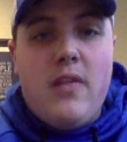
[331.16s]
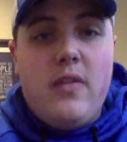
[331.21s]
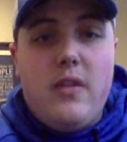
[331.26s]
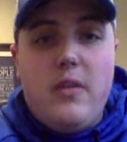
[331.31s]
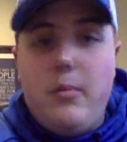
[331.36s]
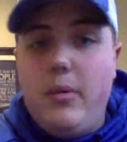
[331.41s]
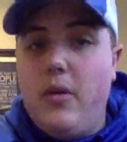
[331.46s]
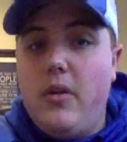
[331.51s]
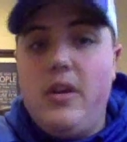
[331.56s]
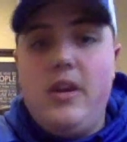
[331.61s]
the
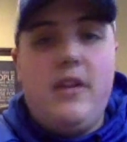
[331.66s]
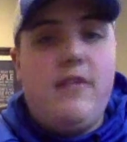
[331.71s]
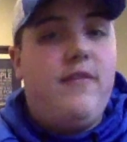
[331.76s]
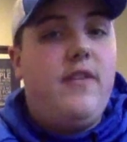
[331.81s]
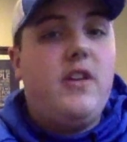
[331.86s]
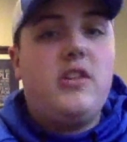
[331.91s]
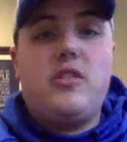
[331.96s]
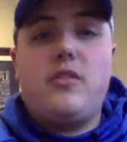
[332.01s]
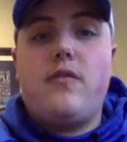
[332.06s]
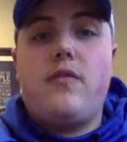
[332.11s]
ability to
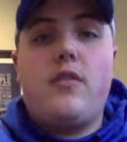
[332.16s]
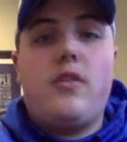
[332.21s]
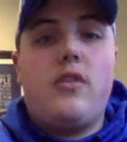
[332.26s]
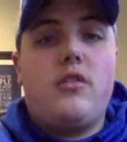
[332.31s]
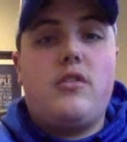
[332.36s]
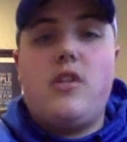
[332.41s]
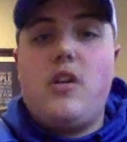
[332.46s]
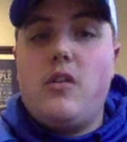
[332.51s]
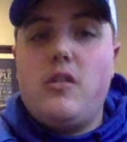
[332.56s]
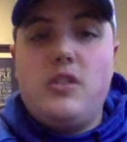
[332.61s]
fish for
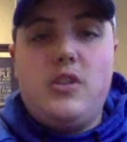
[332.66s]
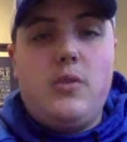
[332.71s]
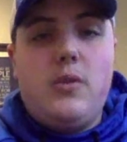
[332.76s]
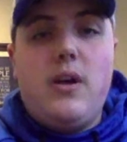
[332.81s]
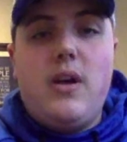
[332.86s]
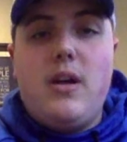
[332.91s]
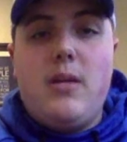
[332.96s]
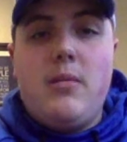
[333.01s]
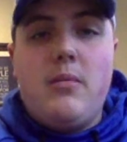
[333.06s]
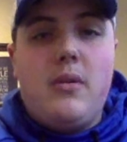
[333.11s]
as long as you want.